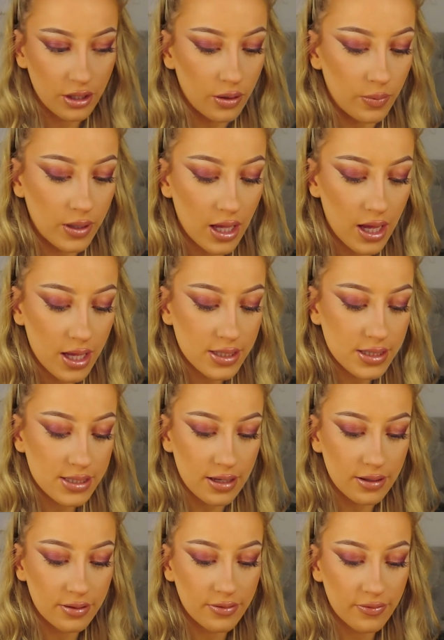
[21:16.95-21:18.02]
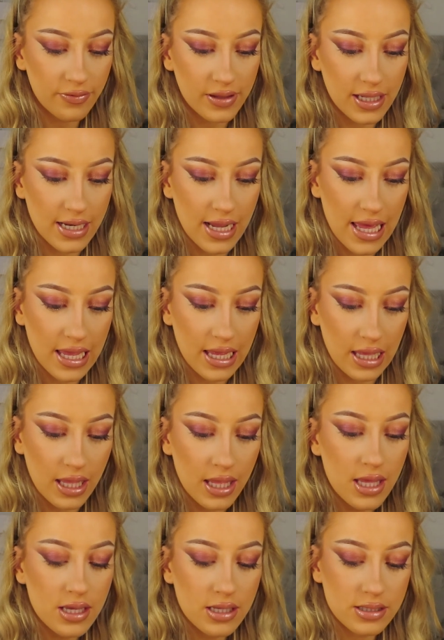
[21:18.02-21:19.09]
We are done for the day,
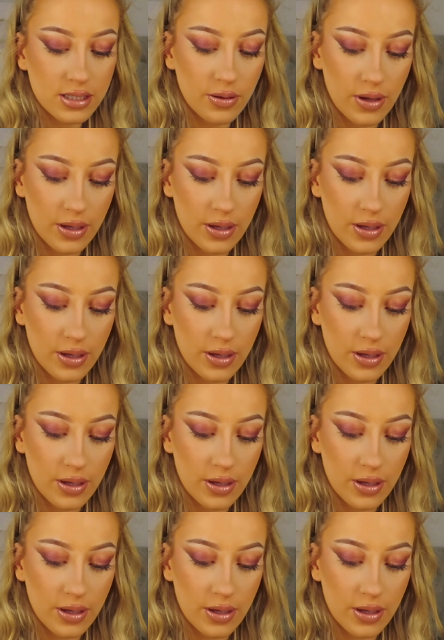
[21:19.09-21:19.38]
so